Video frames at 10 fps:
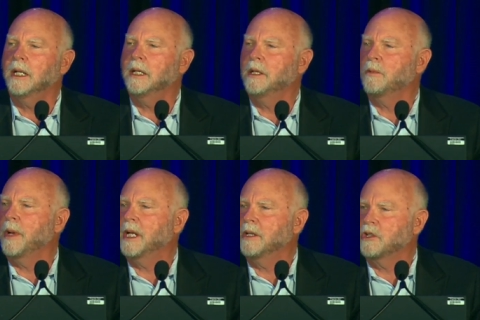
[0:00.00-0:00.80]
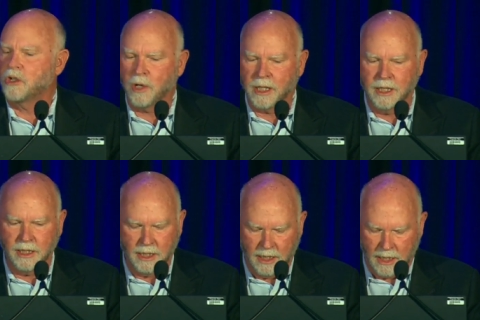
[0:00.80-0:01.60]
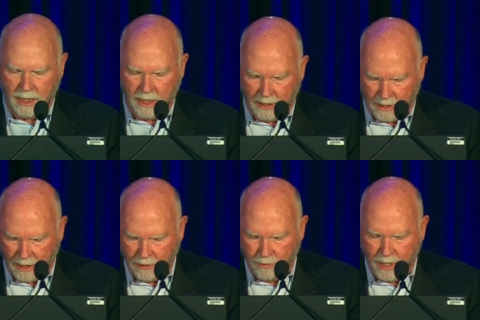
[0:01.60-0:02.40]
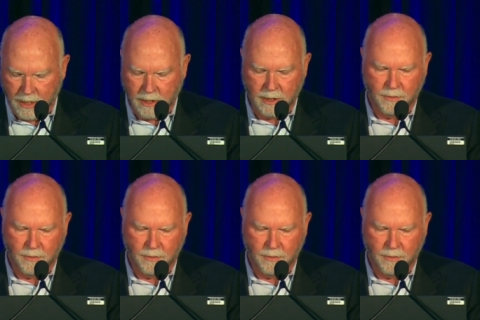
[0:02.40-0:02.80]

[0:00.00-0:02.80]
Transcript: and then reconstruct it uh, at the other end.